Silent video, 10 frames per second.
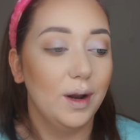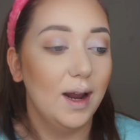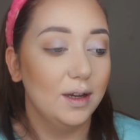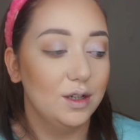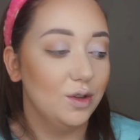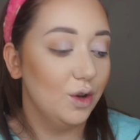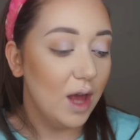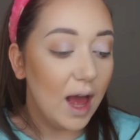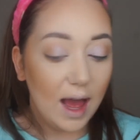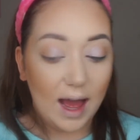lashes on.
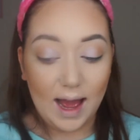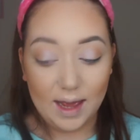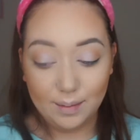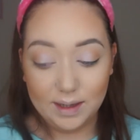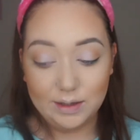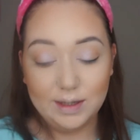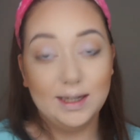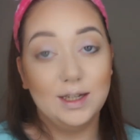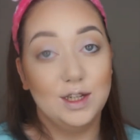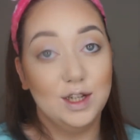I am literally
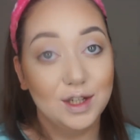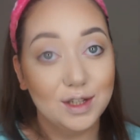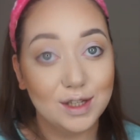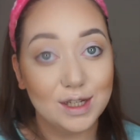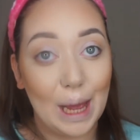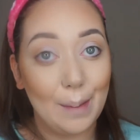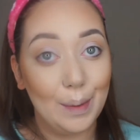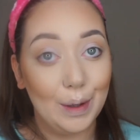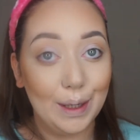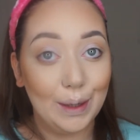just
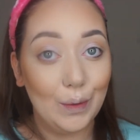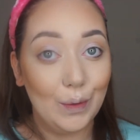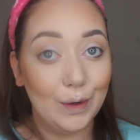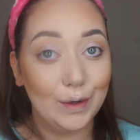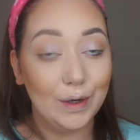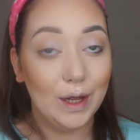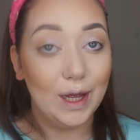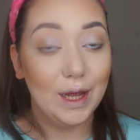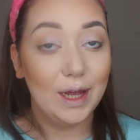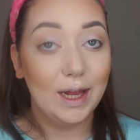putting on
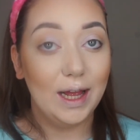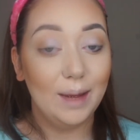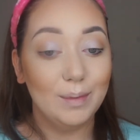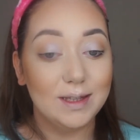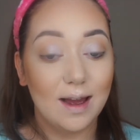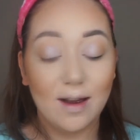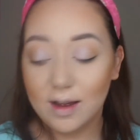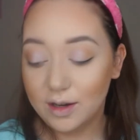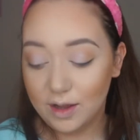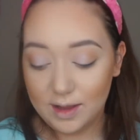
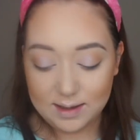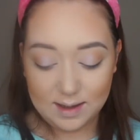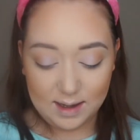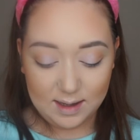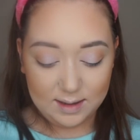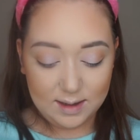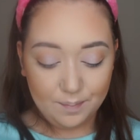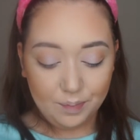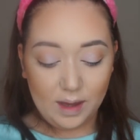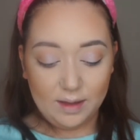mascara. Now this is
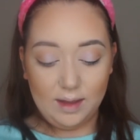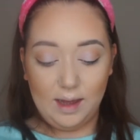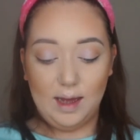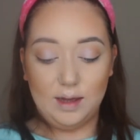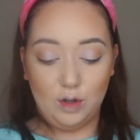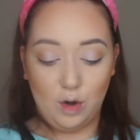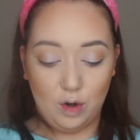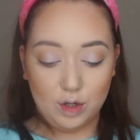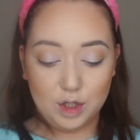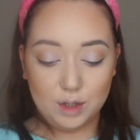the
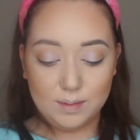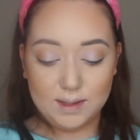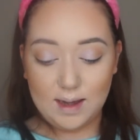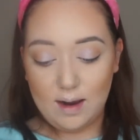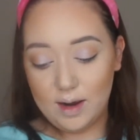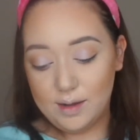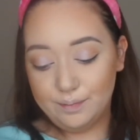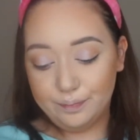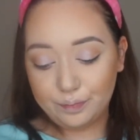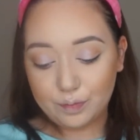Gosh mascara,
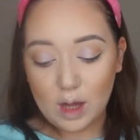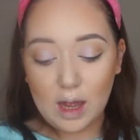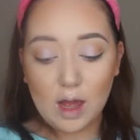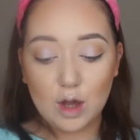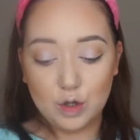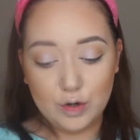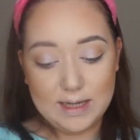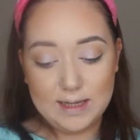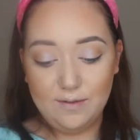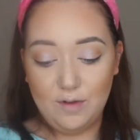
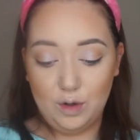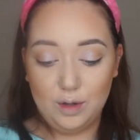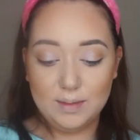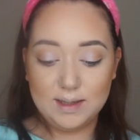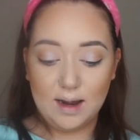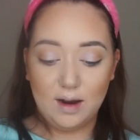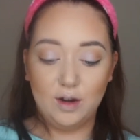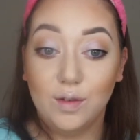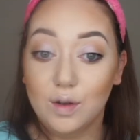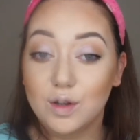Crazy Volume mascara. Now,
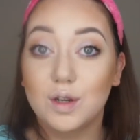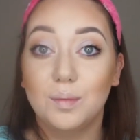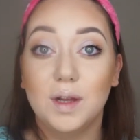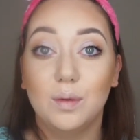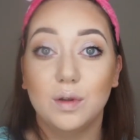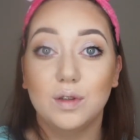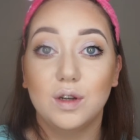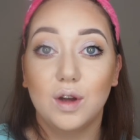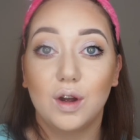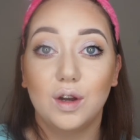if you're somebody who wants to
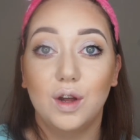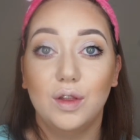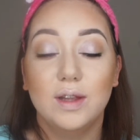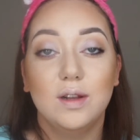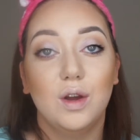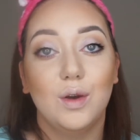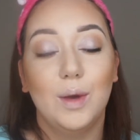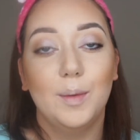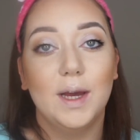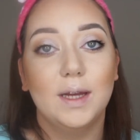darken down this look a wee
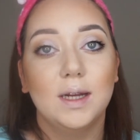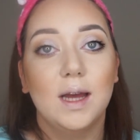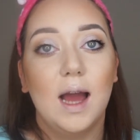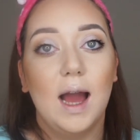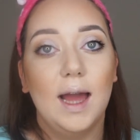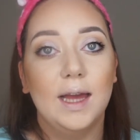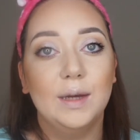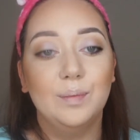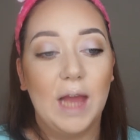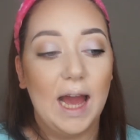bit,
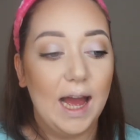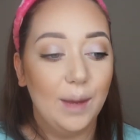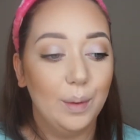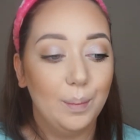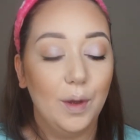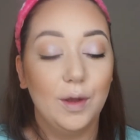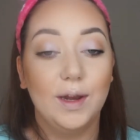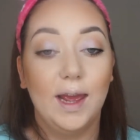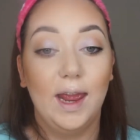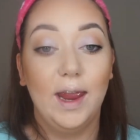I would put
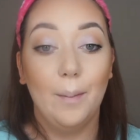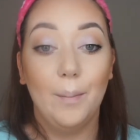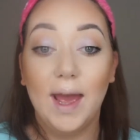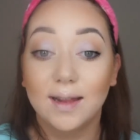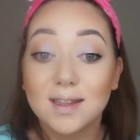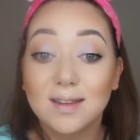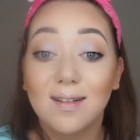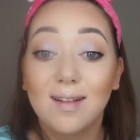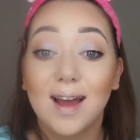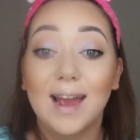a
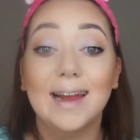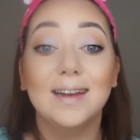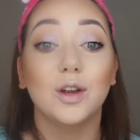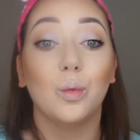pencil in your